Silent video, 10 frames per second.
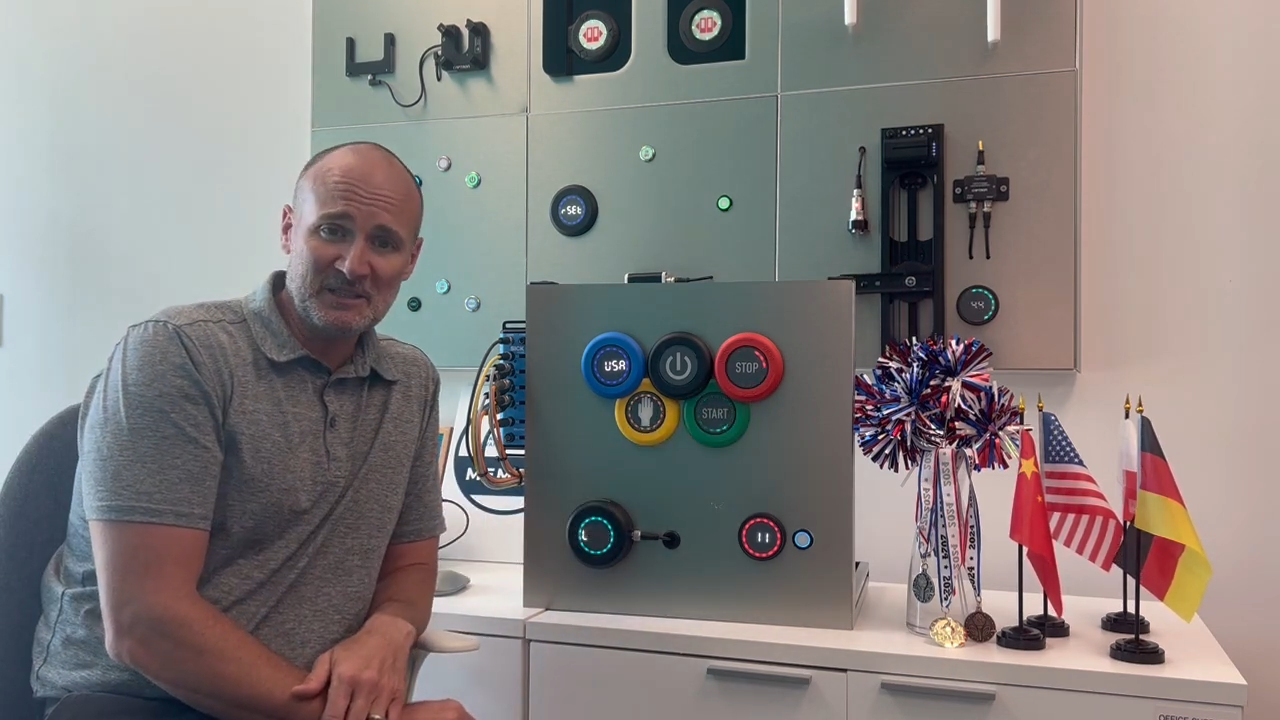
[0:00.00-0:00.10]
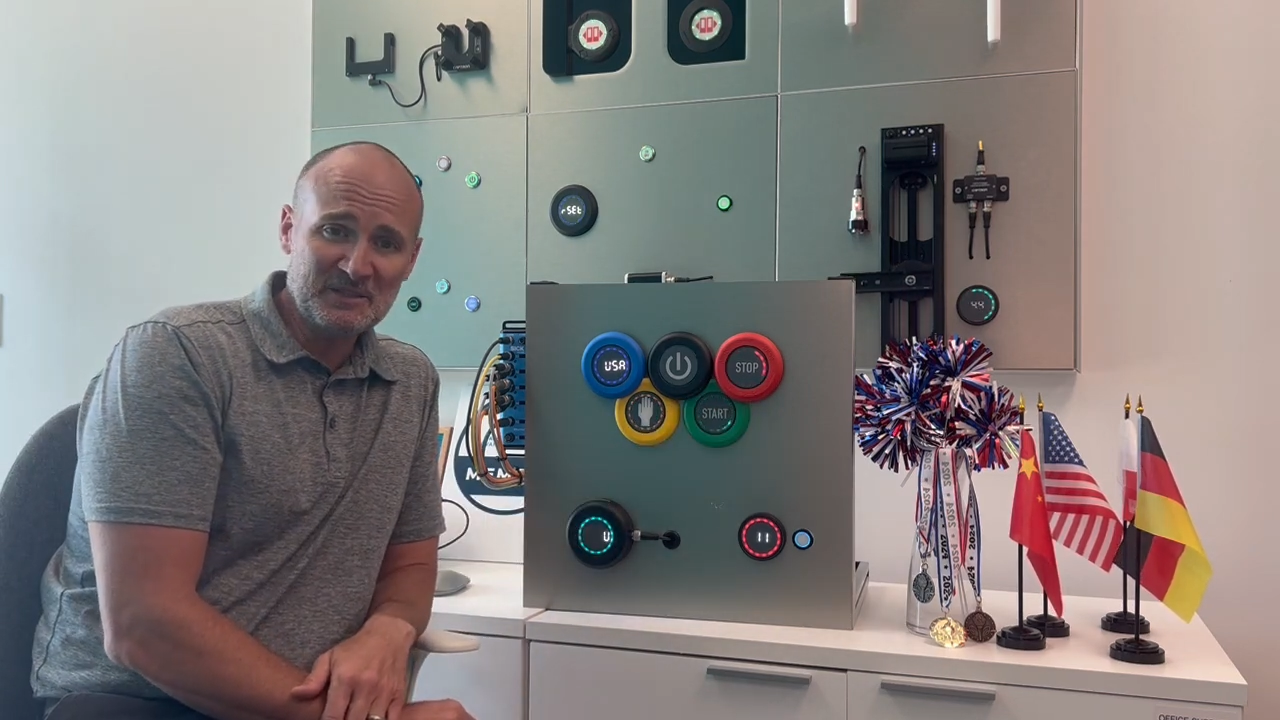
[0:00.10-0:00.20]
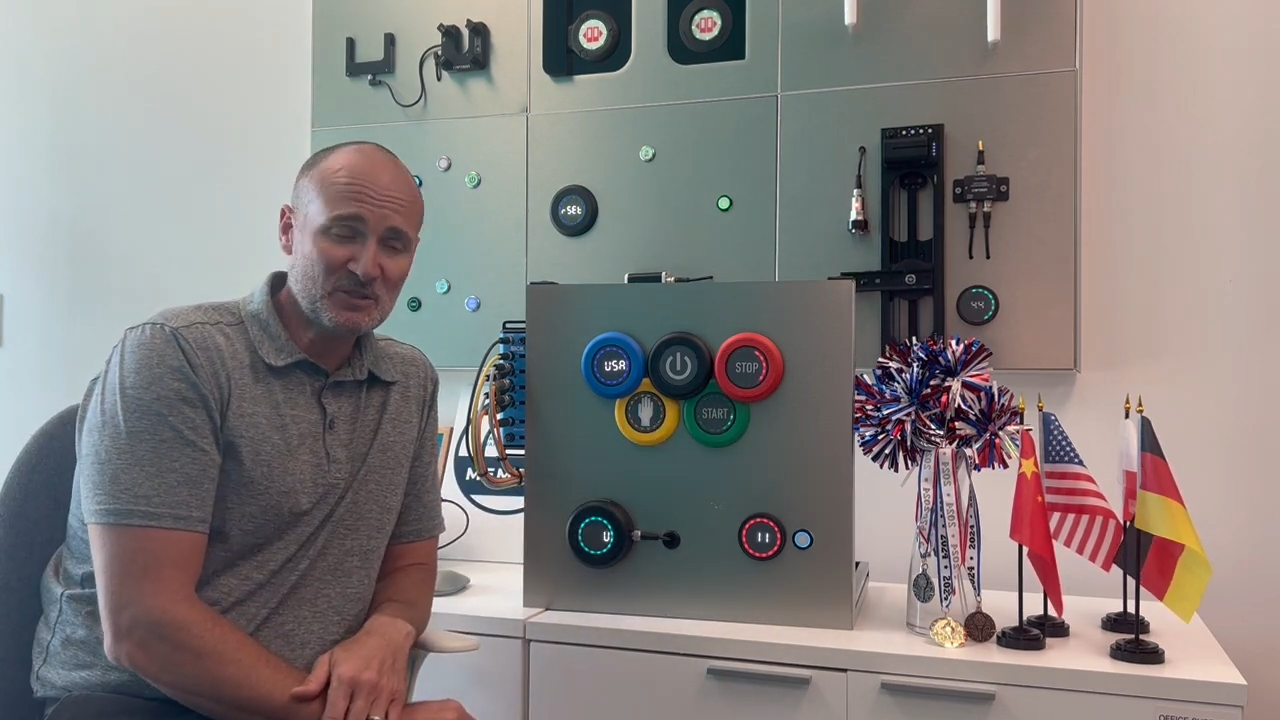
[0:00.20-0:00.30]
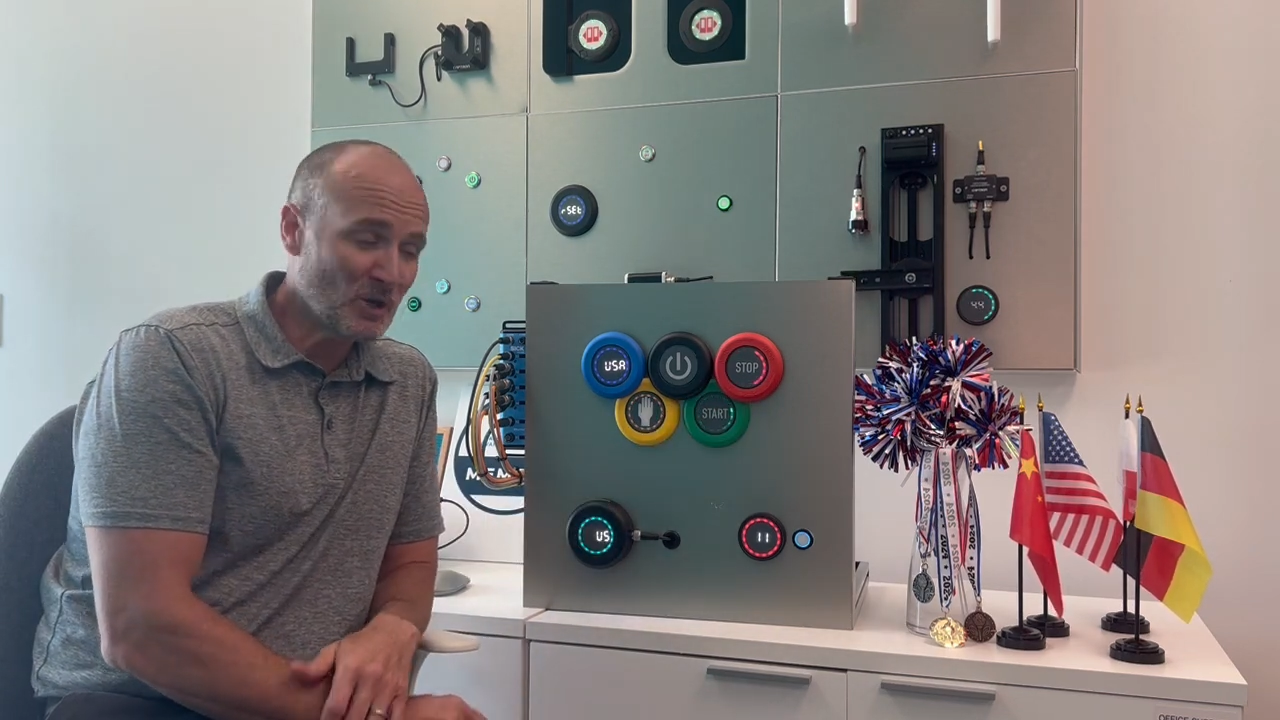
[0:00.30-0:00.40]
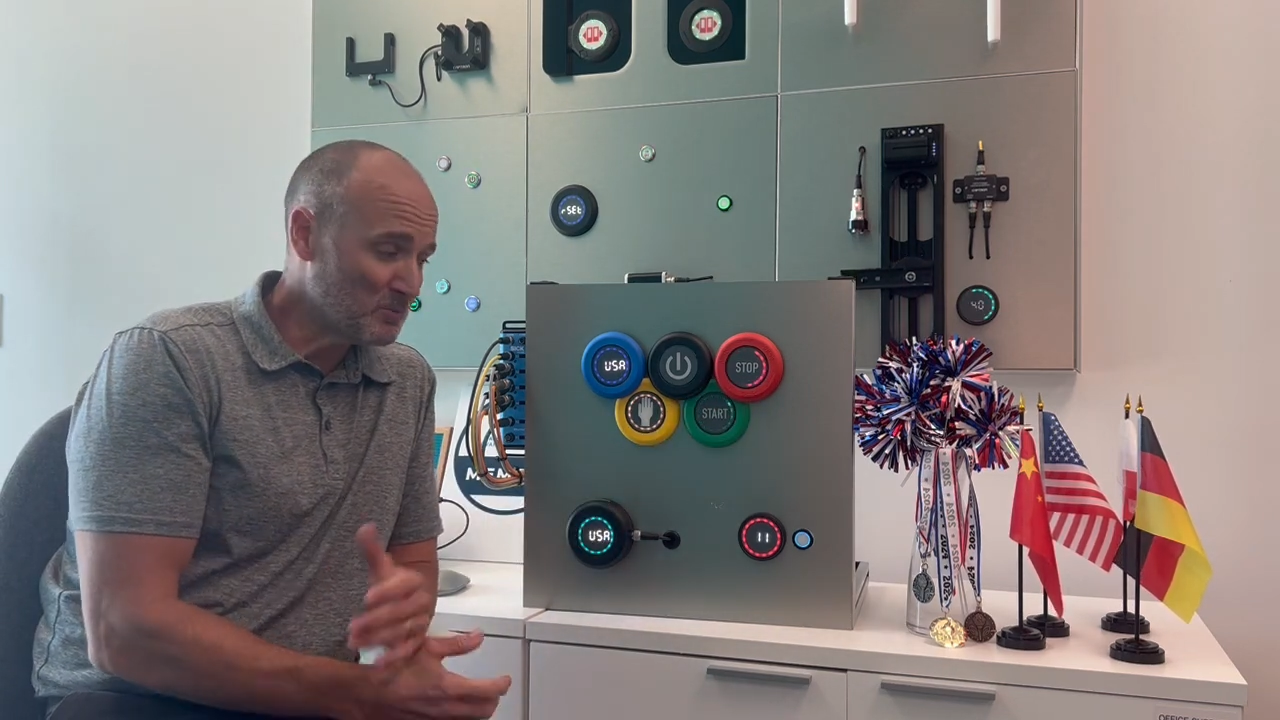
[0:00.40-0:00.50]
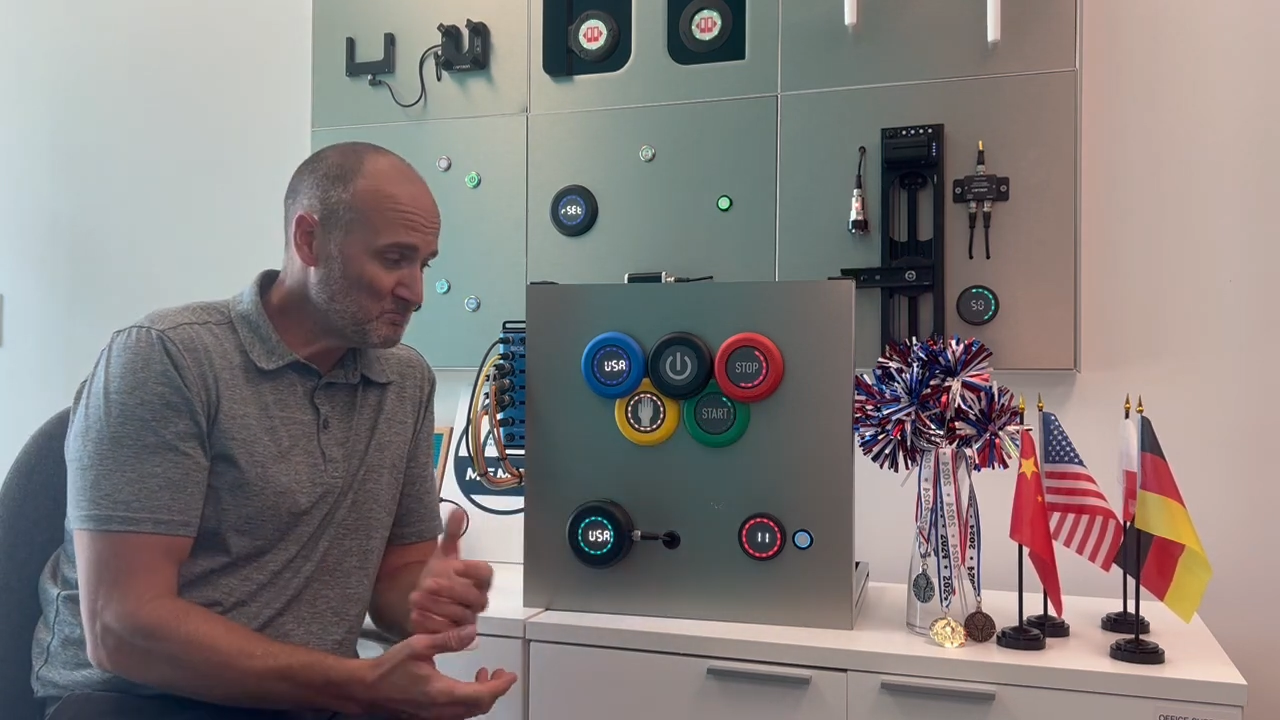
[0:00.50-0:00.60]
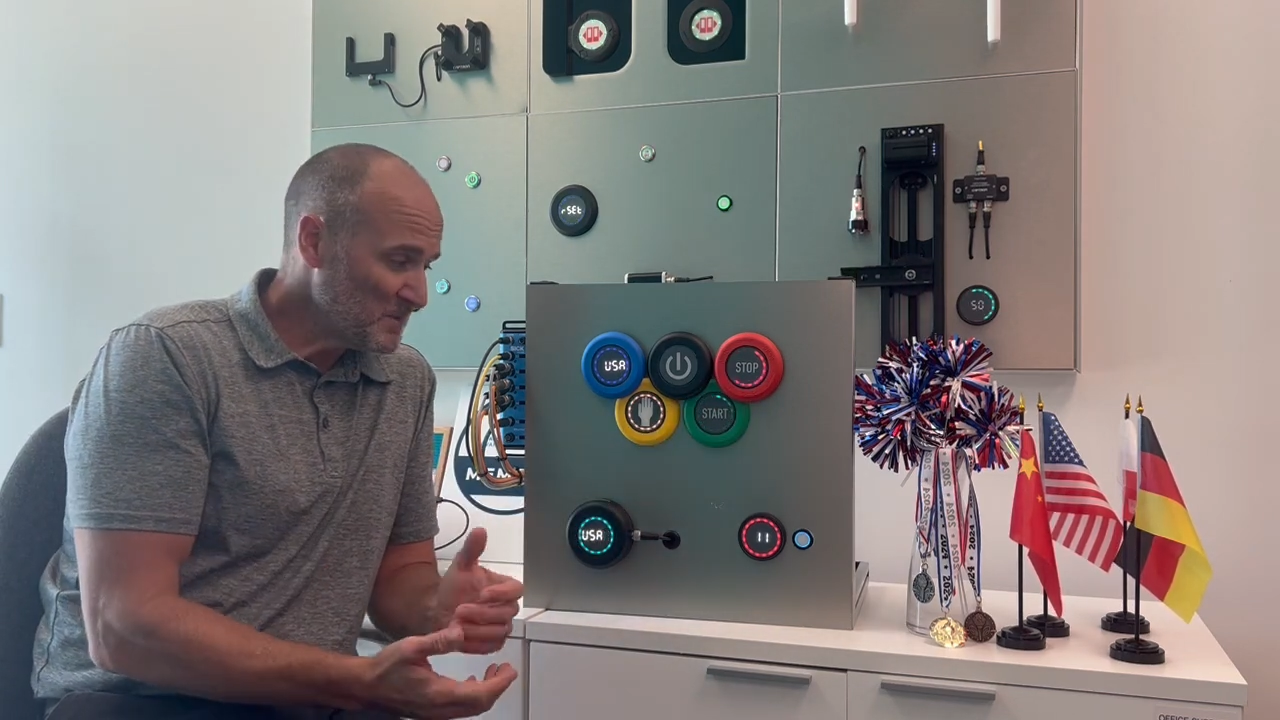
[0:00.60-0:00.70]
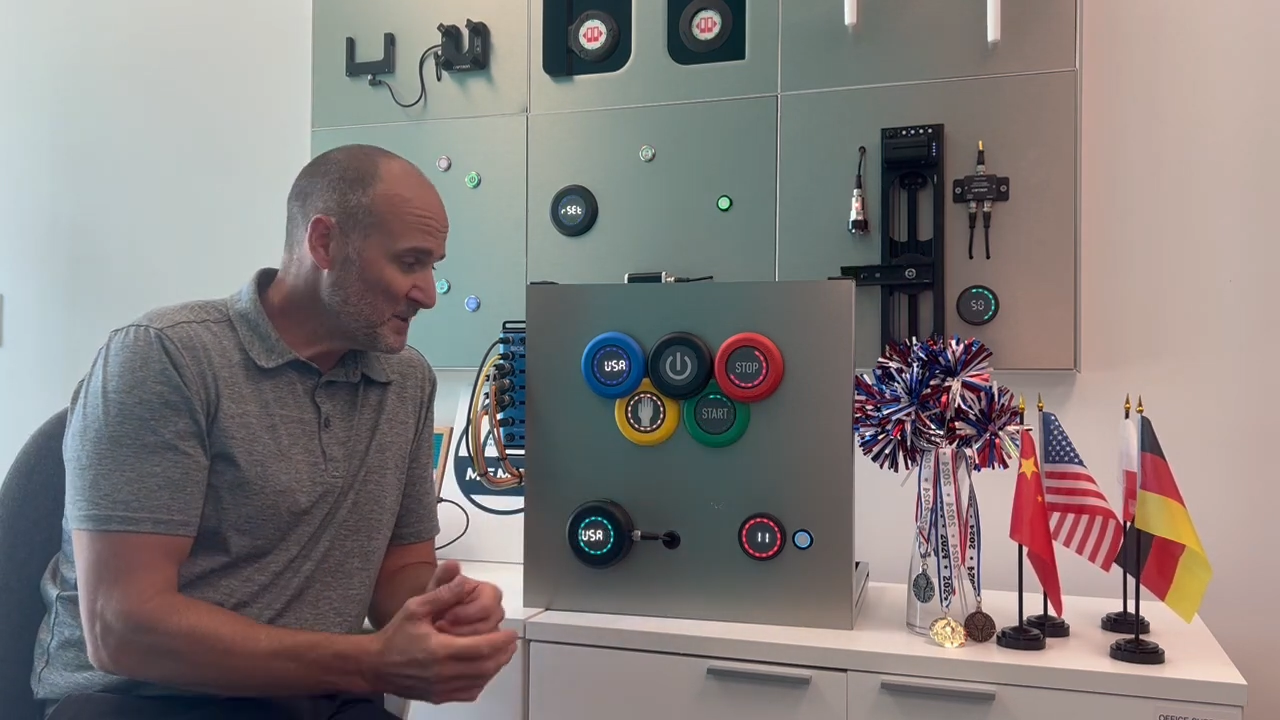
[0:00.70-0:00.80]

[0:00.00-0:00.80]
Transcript: So